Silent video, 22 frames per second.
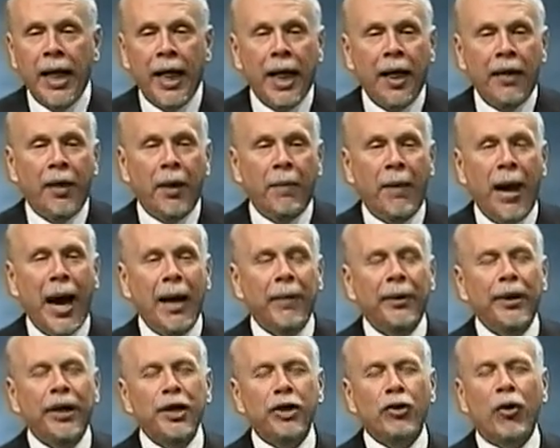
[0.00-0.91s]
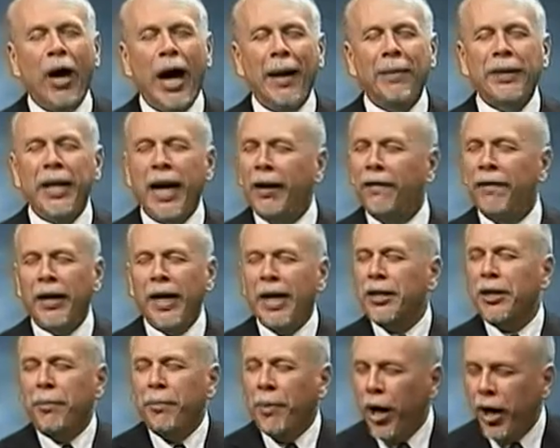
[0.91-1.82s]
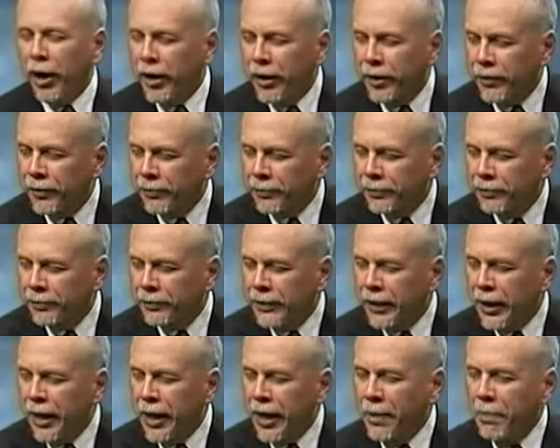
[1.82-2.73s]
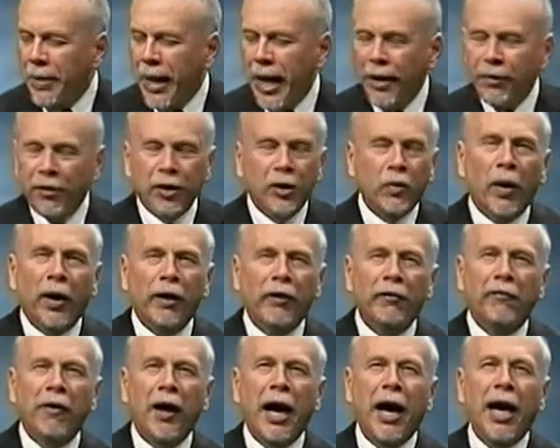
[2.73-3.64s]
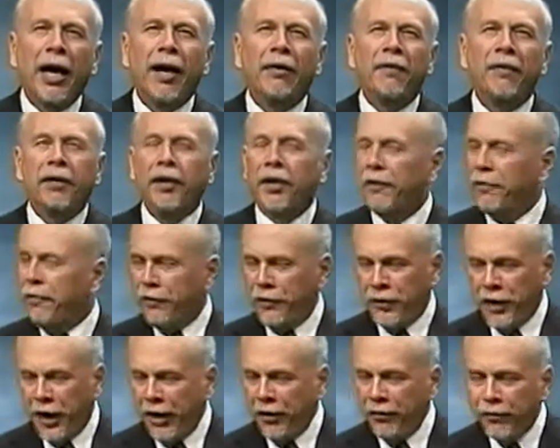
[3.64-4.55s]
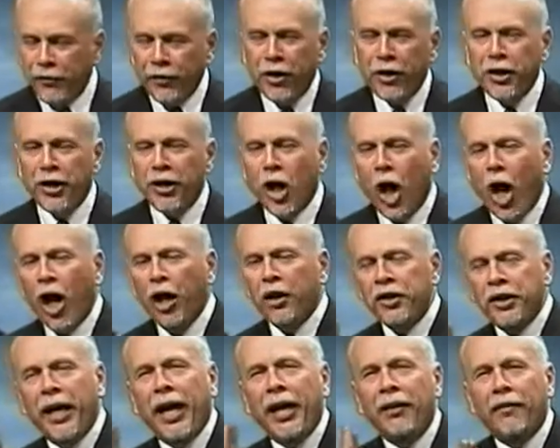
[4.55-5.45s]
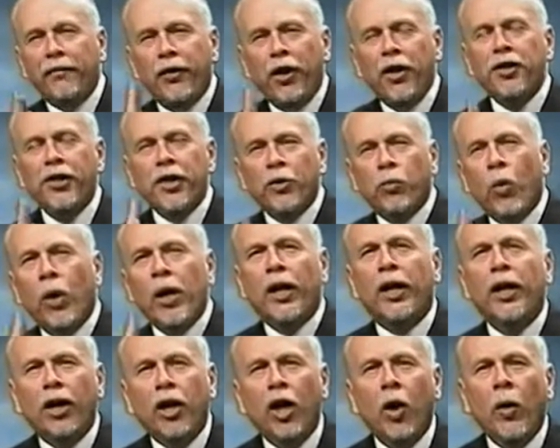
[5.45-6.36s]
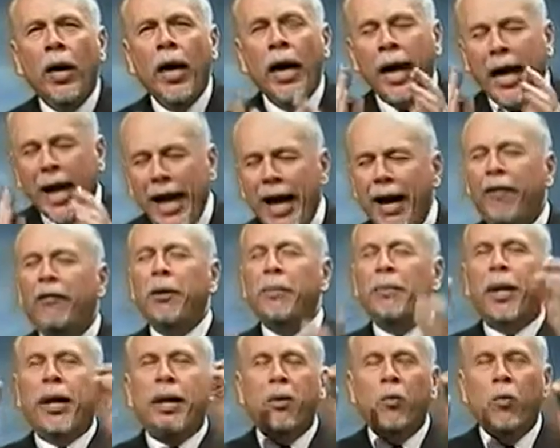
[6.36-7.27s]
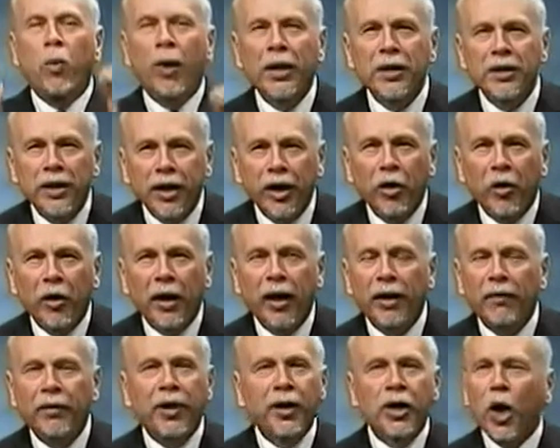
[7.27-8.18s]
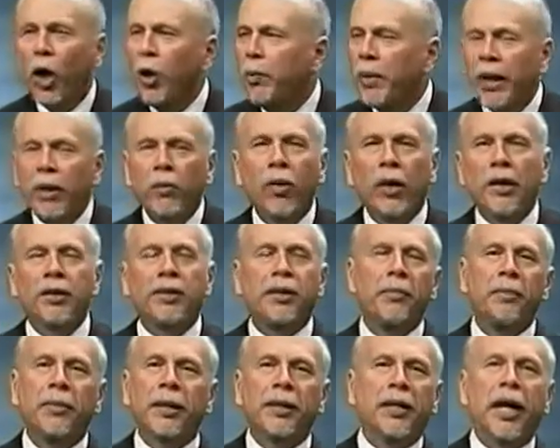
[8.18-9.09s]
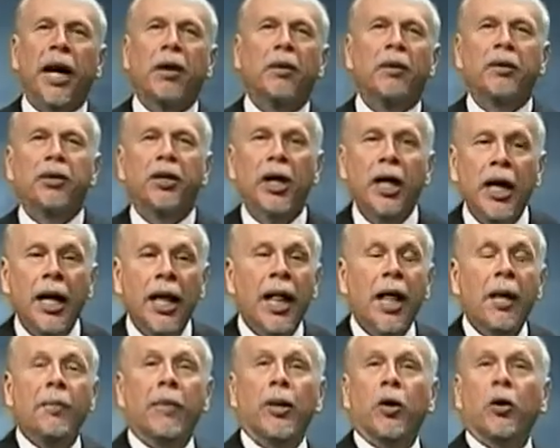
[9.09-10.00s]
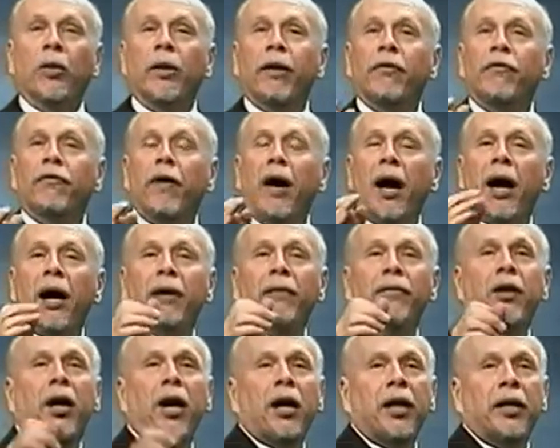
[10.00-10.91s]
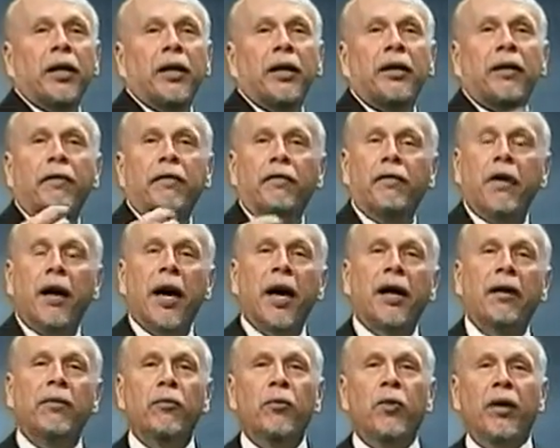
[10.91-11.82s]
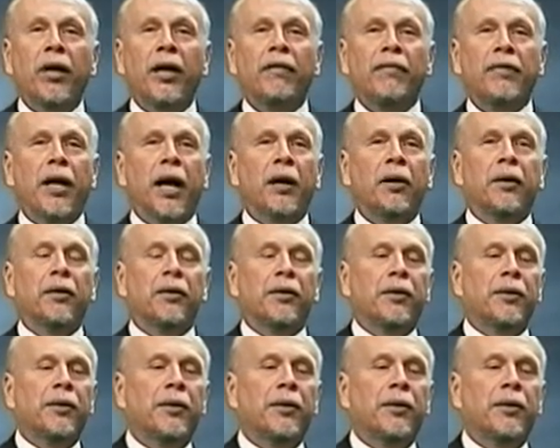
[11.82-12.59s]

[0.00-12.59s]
The Bible describes heaven as a party. Matthew 25 and the 10 virgins, all 10 virgins wanted to go. Everybody wants to go to heaven. Nobody wants to miss out. But only 5 got in and 5 were left out.